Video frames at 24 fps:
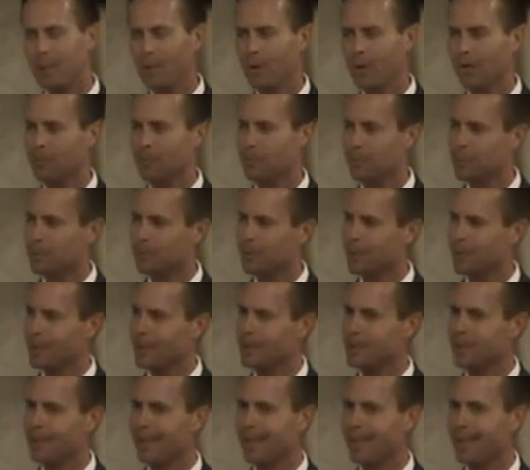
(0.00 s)
won't. She's pretty
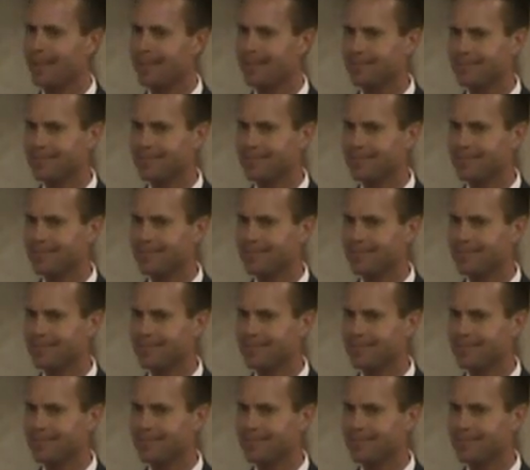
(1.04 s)
shy.